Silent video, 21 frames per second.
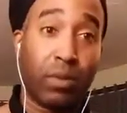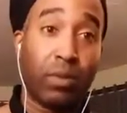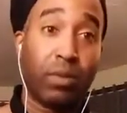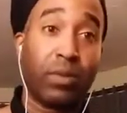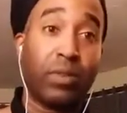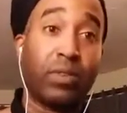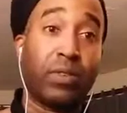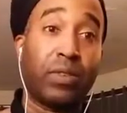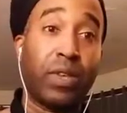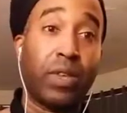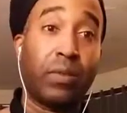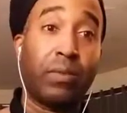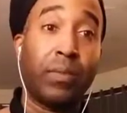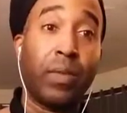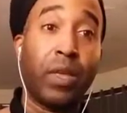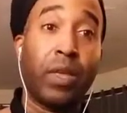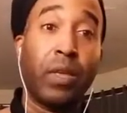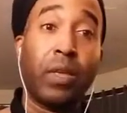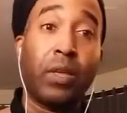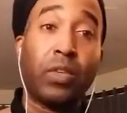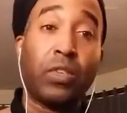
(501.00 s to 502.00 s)
See,
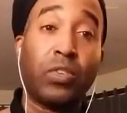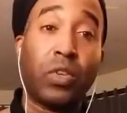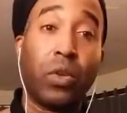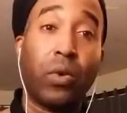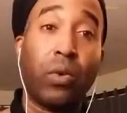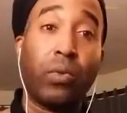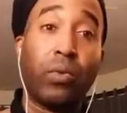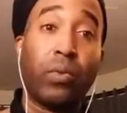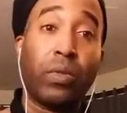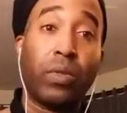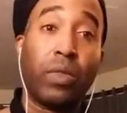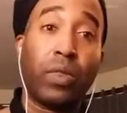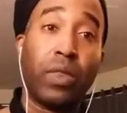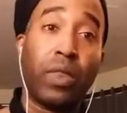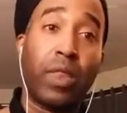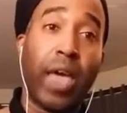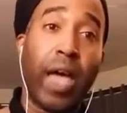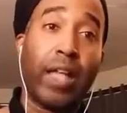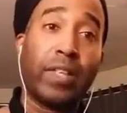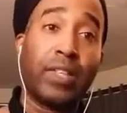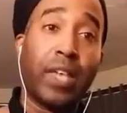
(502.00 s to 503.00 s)
so
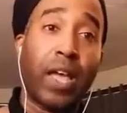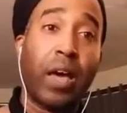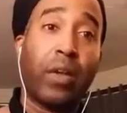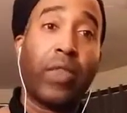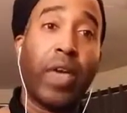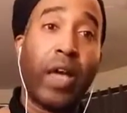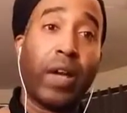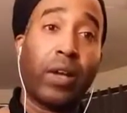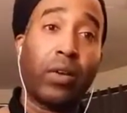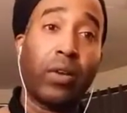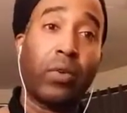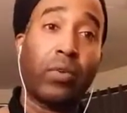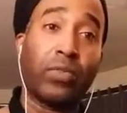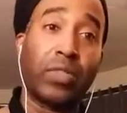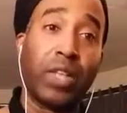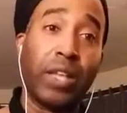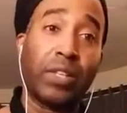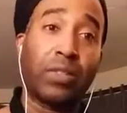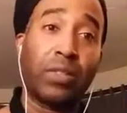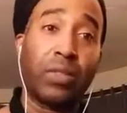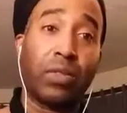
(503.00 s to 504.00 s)
that's how that goes.
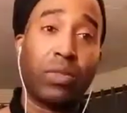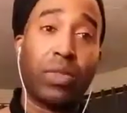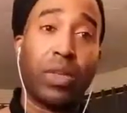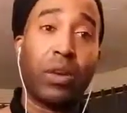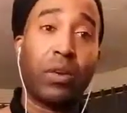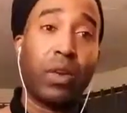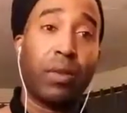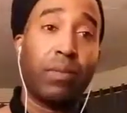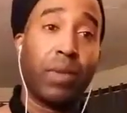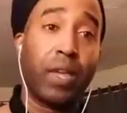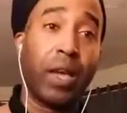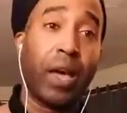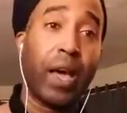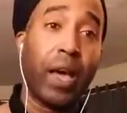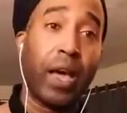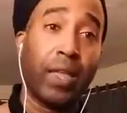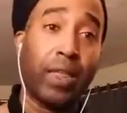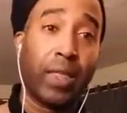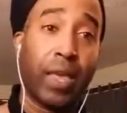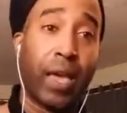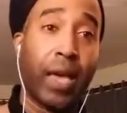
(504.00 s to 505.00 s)
That's the theory
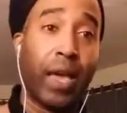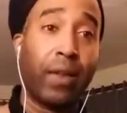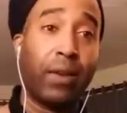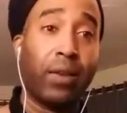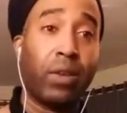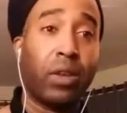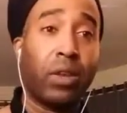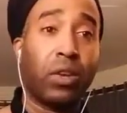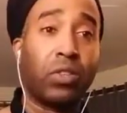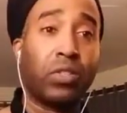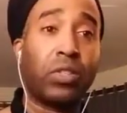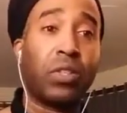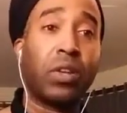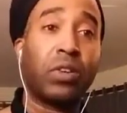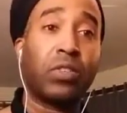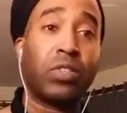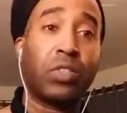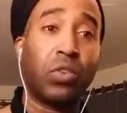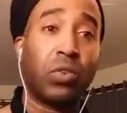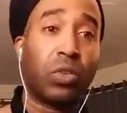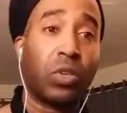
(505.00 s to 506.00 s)
behind that.
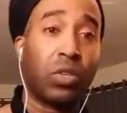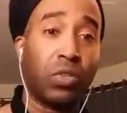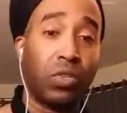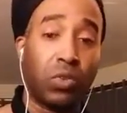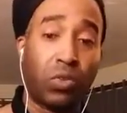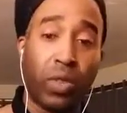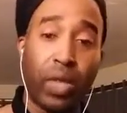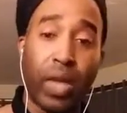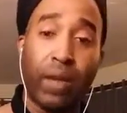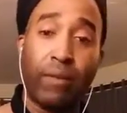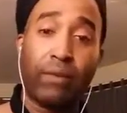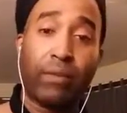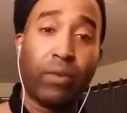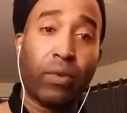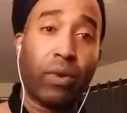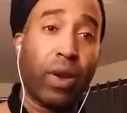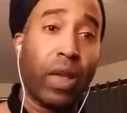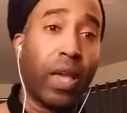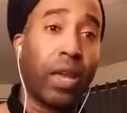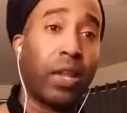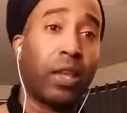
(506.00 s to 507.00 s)
There's you can do that
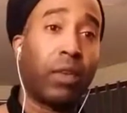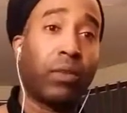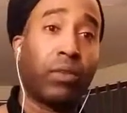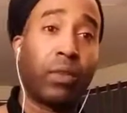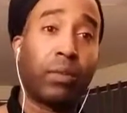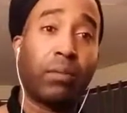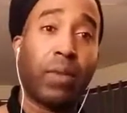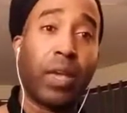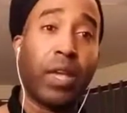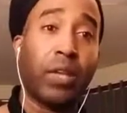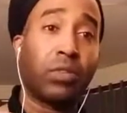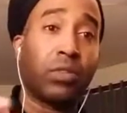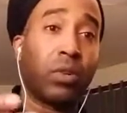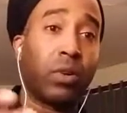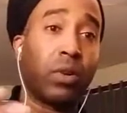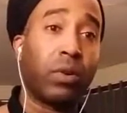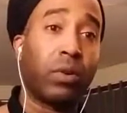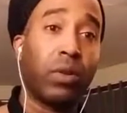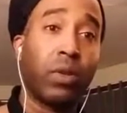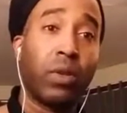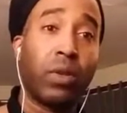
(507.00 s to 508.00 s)
for any of the
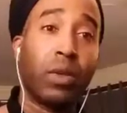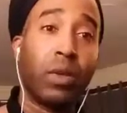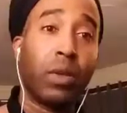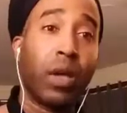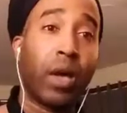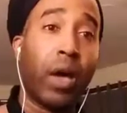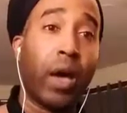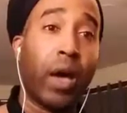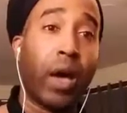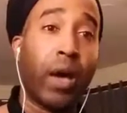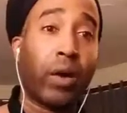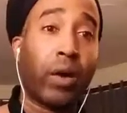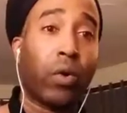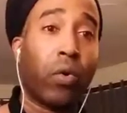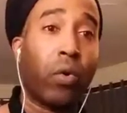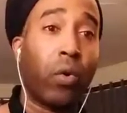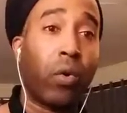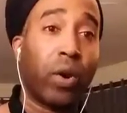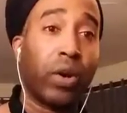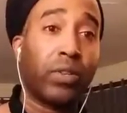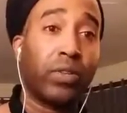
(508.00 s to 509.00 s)
major
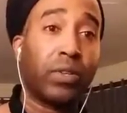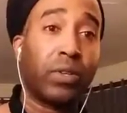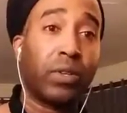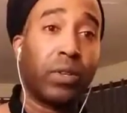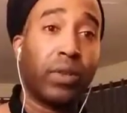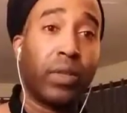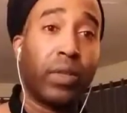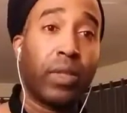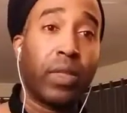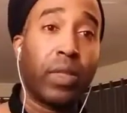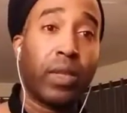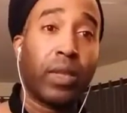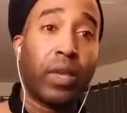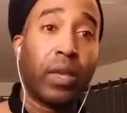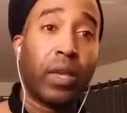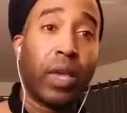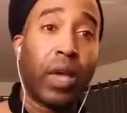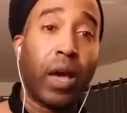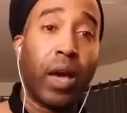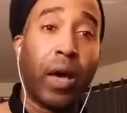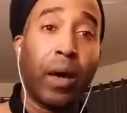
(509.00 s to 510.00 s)
chords.
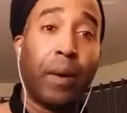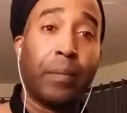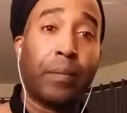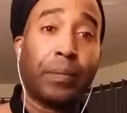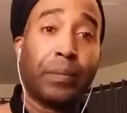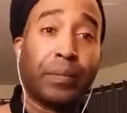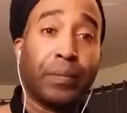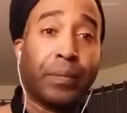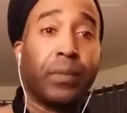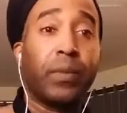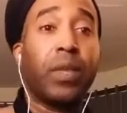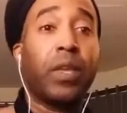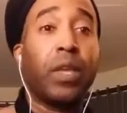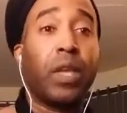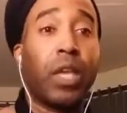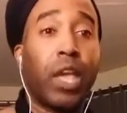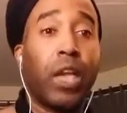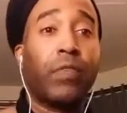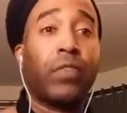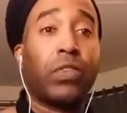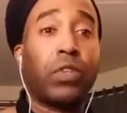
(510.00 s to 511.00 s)

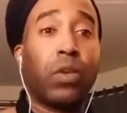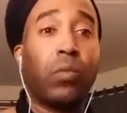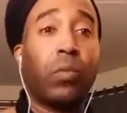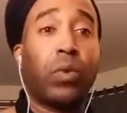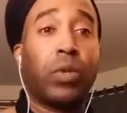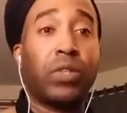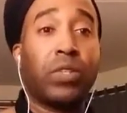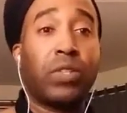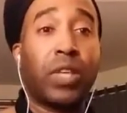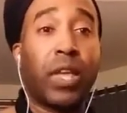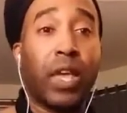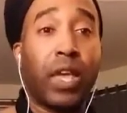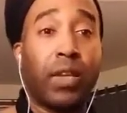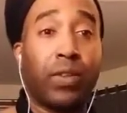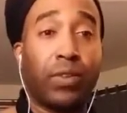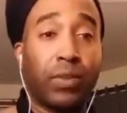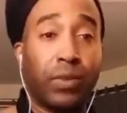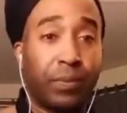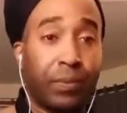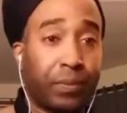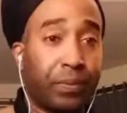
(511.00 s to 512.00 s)
If someone says